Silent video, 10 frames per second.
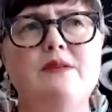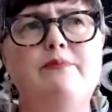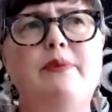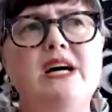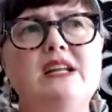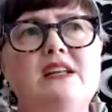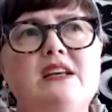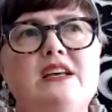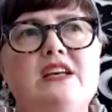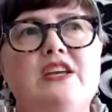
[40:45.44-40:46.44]
but
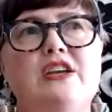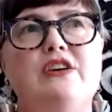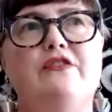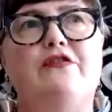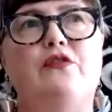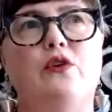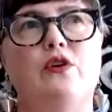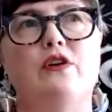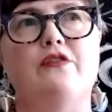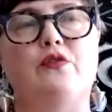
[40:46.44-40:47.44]

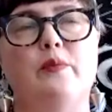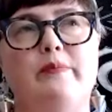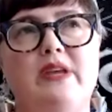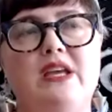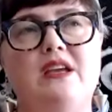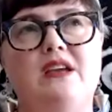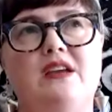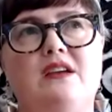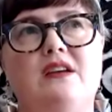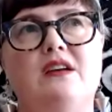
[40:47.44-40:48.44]
for for
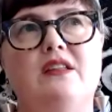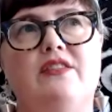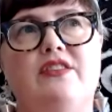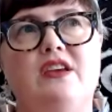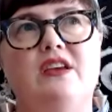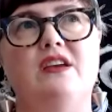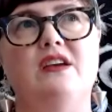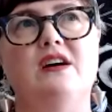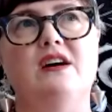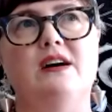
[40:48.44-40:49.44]
me the
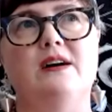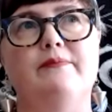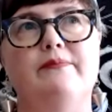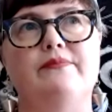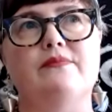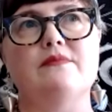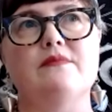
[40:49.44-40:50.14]
um,